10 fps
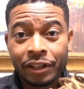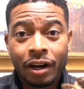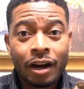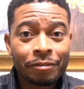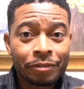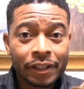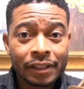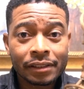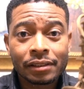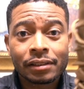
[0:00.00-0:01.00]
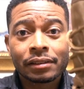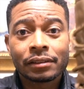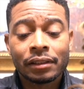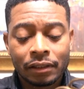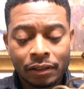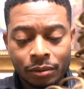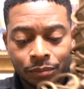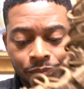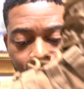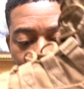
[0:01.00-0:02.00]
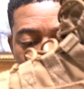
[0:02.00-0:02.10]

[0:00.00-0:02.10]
office, at